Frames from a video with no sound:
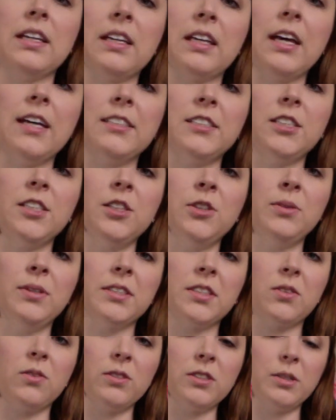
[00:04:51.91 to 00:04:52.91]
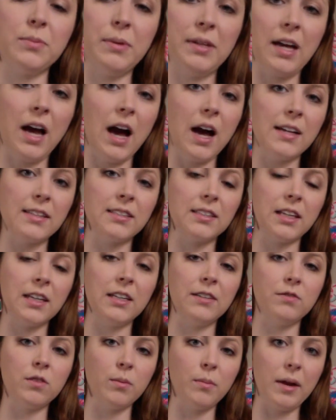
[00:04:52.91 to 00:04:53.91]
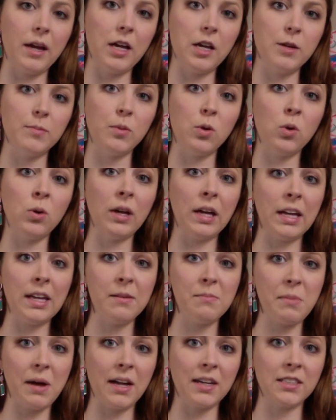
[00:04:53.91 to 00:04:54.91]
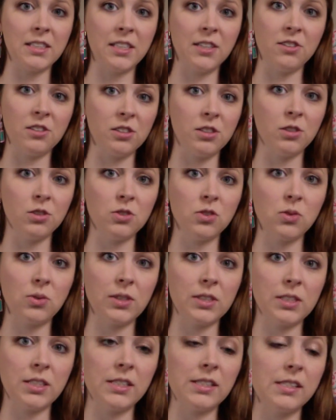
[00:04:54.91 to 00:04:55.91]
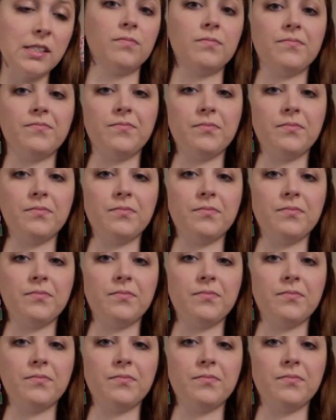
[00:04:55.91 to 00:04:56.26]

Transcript: K2 is going to be isolated from animal and bacterial sources,